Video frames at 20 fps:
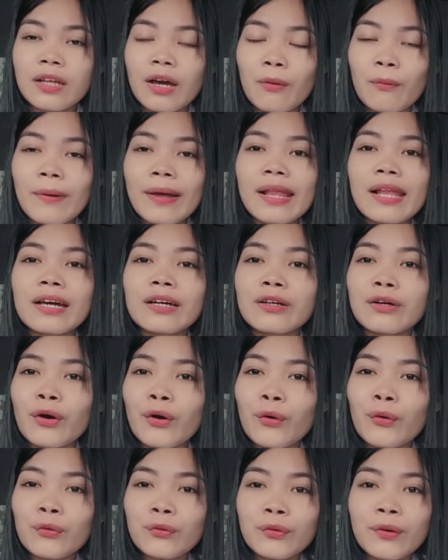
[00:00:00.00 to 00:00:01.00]
a while
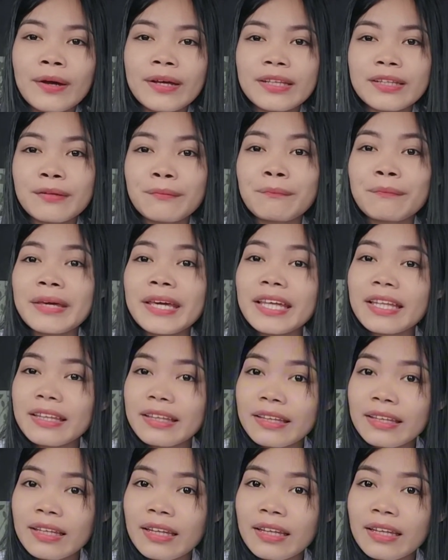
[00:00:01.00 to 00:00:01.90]
ago, the meat.